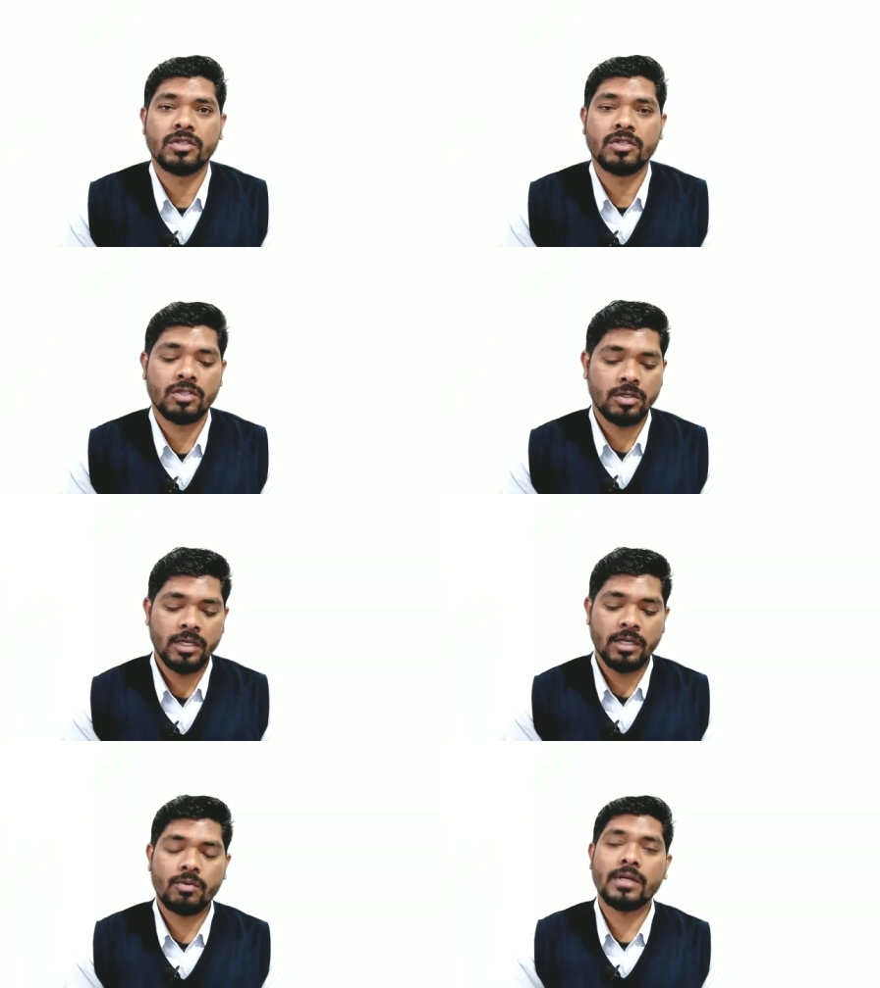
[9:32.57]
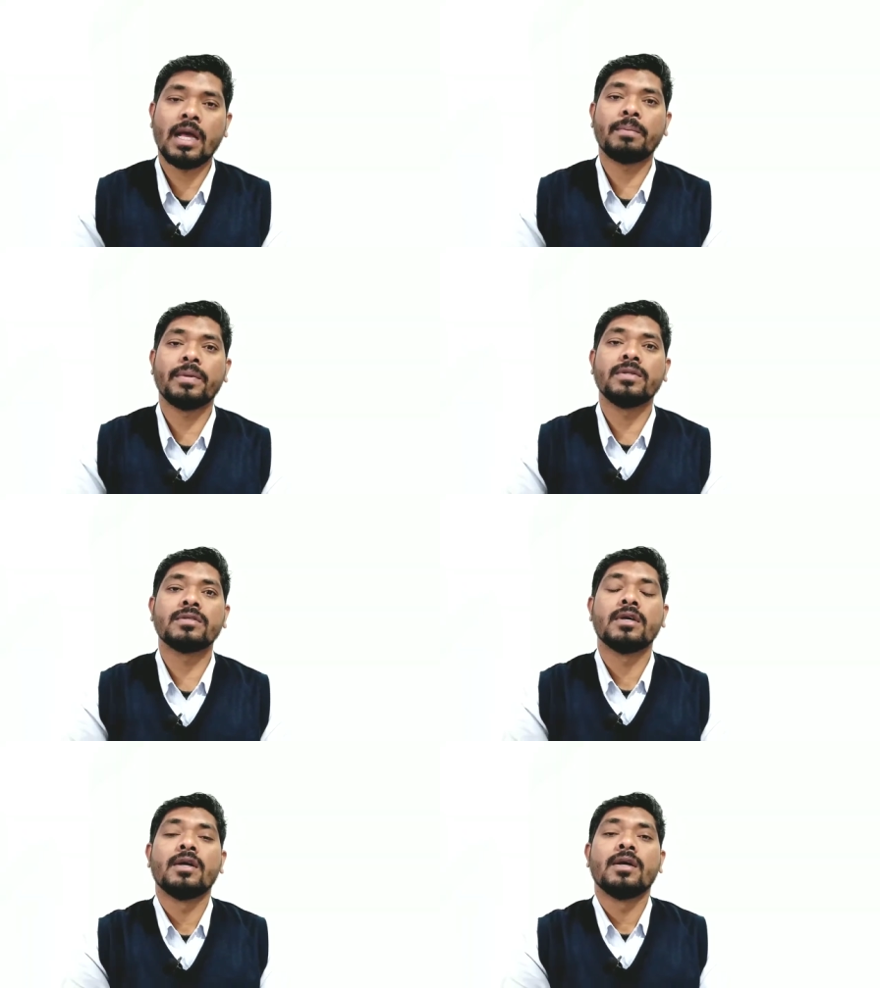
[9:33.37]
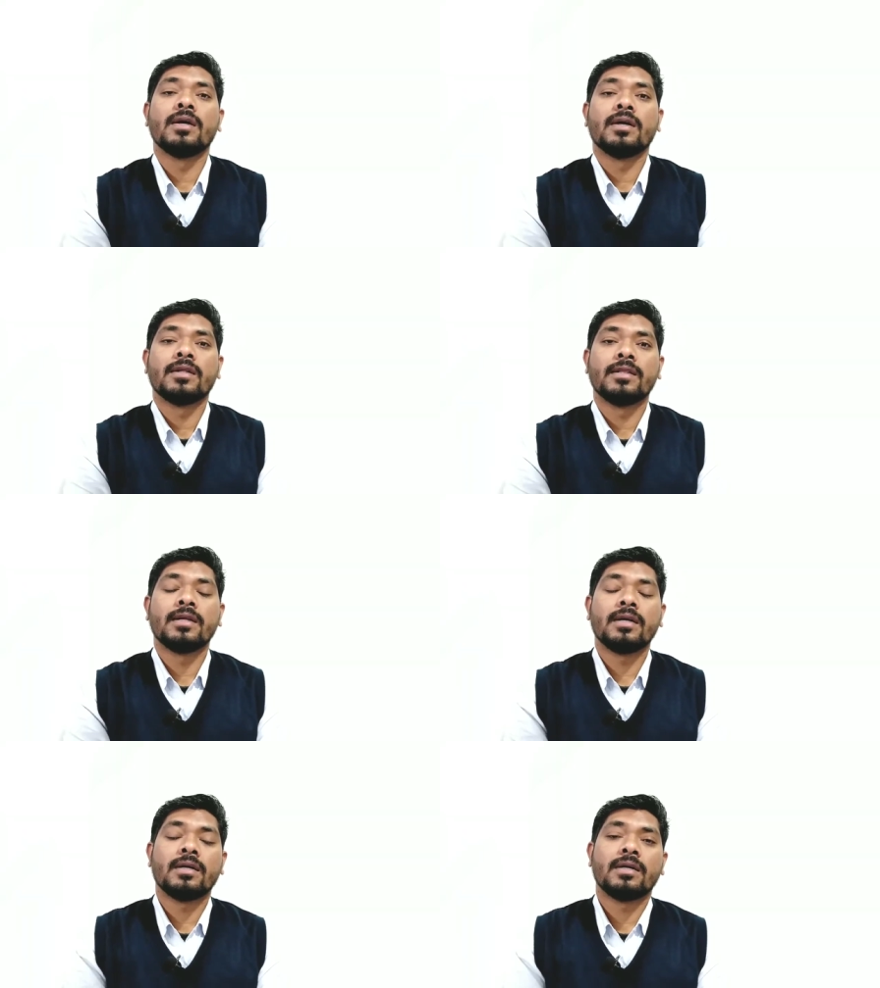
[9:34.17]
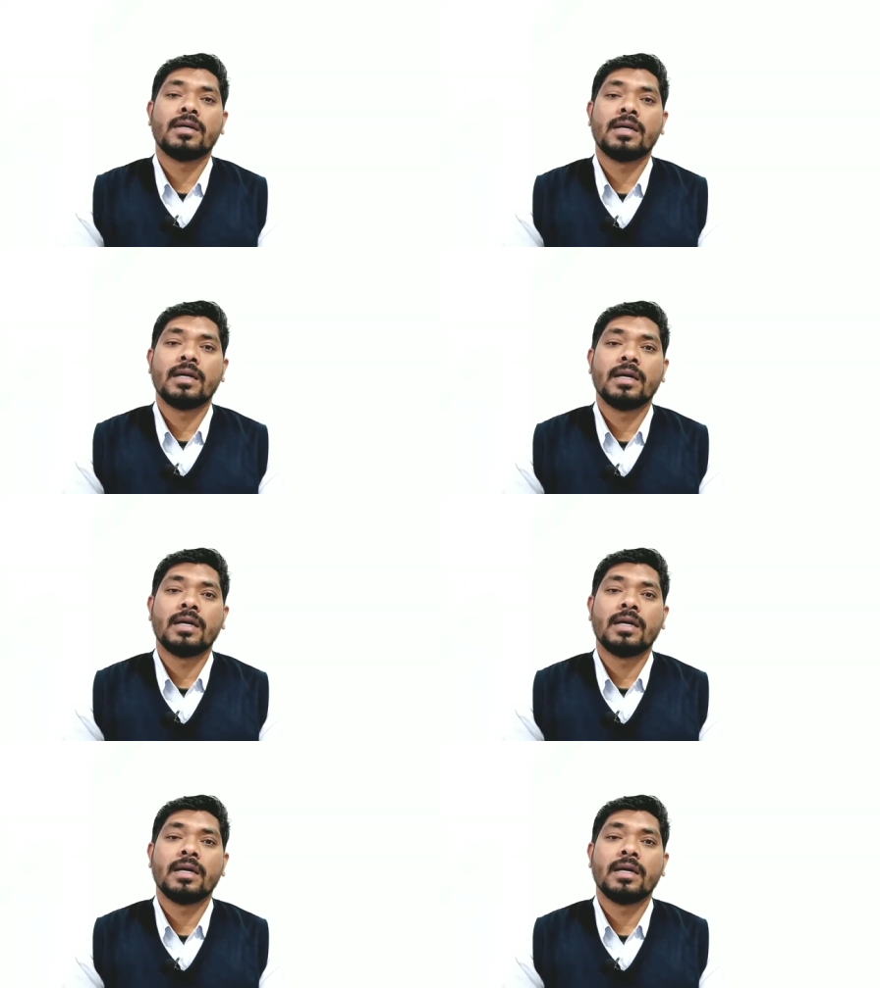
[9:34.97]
So, here what happens the